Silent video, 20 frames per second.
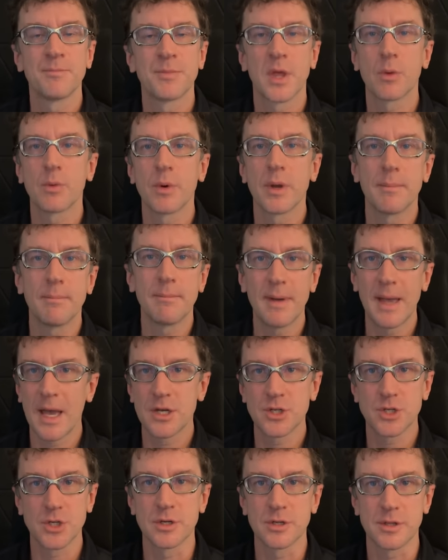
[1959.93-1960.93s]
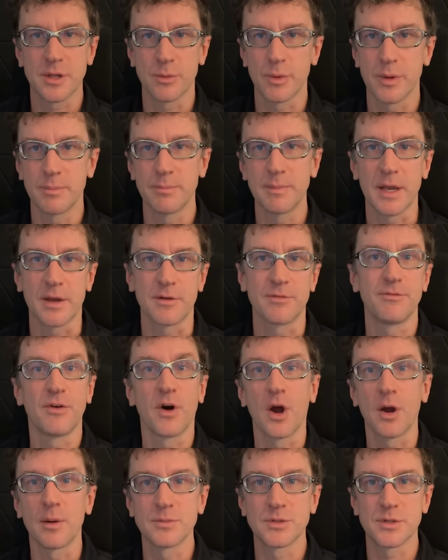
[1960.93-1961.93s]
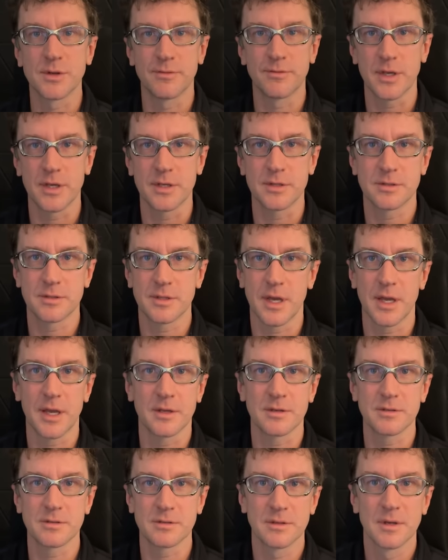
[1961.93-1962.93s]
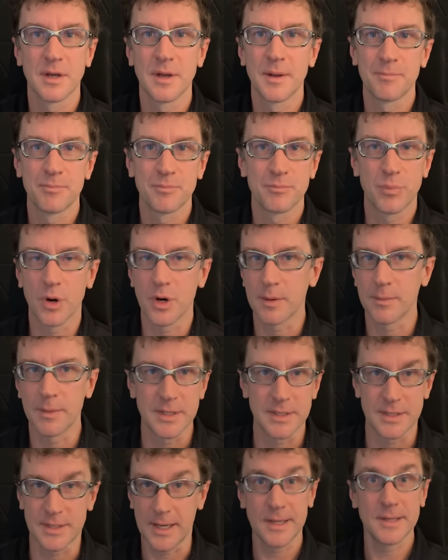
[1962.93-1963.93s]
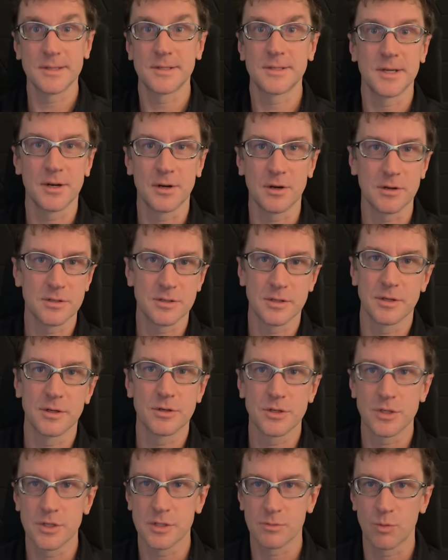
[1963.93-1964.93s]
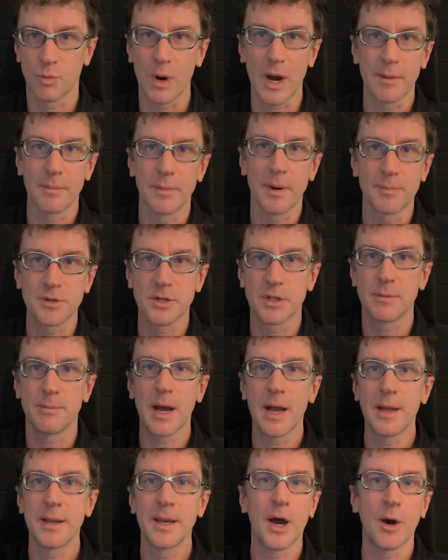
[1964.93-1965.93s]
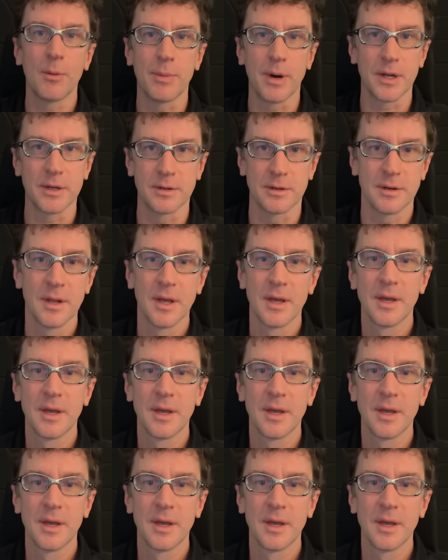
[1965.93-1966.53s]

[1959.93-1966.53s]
And we imagined that we'd make farms of these things, put them in data centers, and you just wire them up to the buy now button.